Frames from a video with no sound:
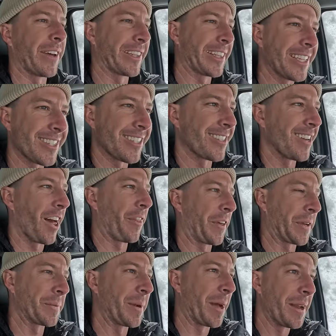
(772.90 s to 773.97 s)
Like, this is
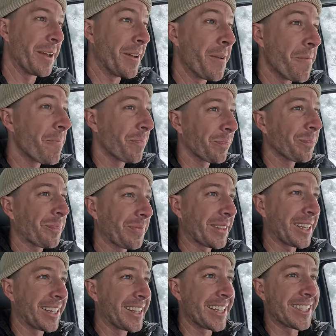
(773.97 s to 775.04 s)
nothing, but
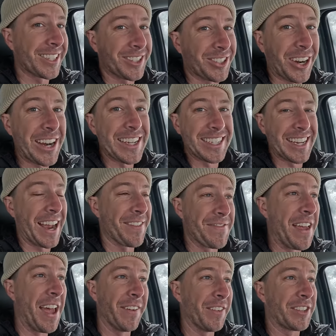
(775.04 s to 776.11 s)
this is crazy. I've
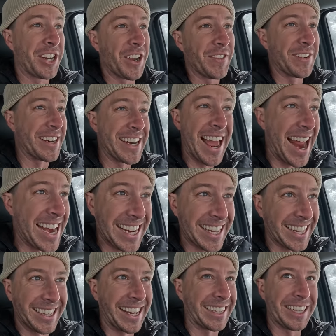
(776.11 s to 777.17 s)
never driven in
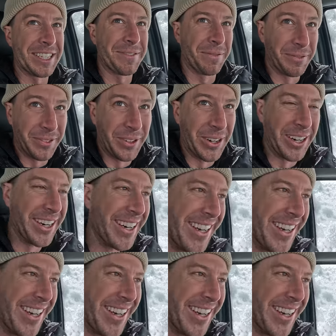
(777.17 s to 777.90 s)
anything like this before.